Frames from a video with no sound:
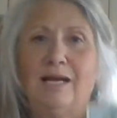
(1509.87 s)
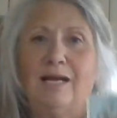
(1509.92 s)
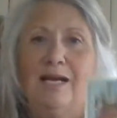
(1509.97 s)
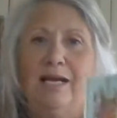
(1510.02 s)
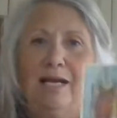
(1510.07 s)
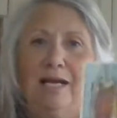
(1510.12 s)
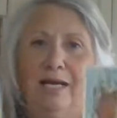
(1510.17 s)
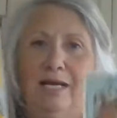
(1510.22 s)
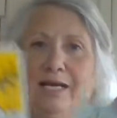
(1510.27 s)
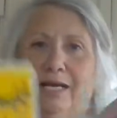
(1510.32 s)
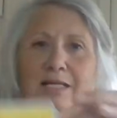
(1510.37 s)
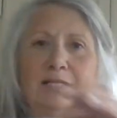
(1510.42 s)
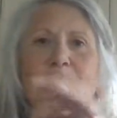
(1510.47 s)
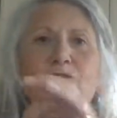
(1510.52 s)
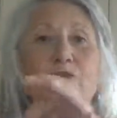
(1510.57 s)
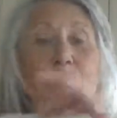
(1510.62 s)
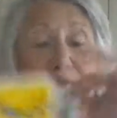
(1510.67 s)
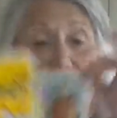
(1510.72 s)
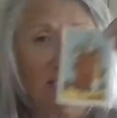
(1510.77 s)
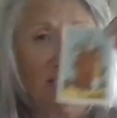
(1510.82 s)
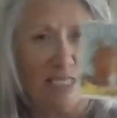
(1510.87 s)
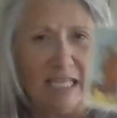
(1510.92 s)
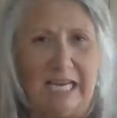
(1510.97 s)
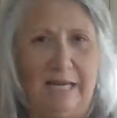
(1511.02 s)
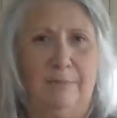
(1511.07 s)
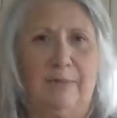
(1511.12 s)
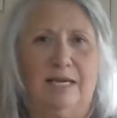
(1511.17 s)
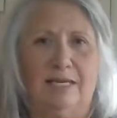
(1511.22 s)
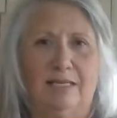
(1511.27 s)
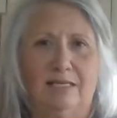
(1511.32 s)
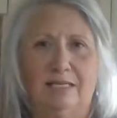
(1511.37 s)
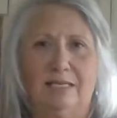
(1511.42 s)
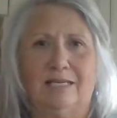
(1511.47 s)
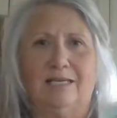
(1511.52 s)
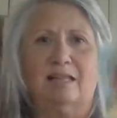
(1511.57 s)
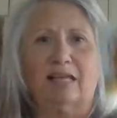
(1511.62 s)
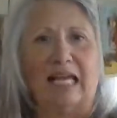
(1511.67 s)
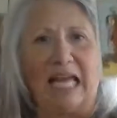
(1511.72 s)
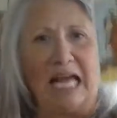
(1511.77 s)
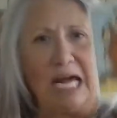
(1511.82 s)
And sort of the same
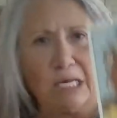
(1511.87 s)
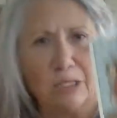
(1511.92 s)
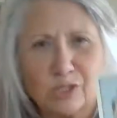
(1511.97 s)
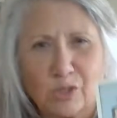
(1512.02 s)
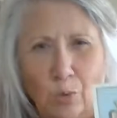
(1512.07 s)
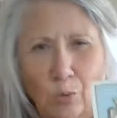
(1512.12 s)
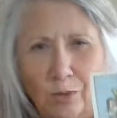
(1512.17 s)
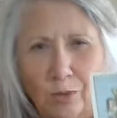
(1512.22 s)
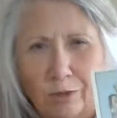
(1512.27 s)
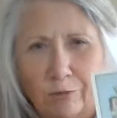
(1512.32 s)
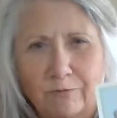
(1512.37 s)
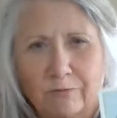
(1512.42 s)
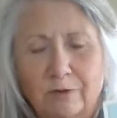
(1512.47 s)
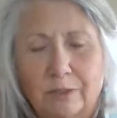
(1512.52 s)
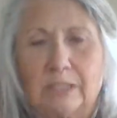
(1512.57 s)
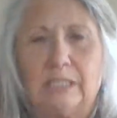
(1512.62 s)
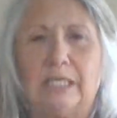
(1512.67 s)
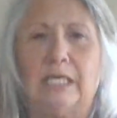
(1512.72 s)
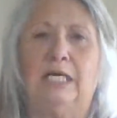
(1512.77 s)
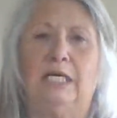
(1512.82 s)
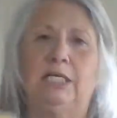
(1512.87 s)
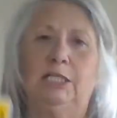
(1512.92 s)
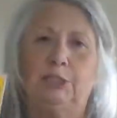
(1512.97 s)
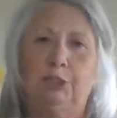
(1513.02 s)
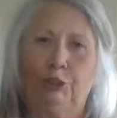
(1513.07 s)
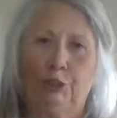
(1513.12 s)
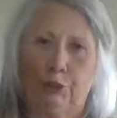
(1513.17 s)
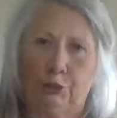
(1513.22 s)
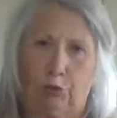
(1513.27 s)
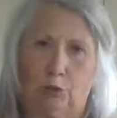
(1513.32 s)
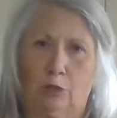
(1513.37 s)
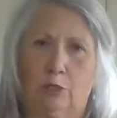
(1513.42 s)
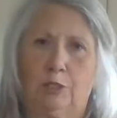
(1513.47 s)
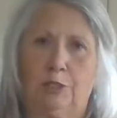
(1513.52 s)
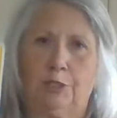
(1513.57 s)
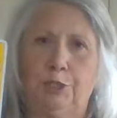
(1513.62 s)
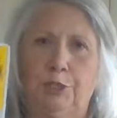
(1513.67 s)
idea. The gal's going out for lunch, or,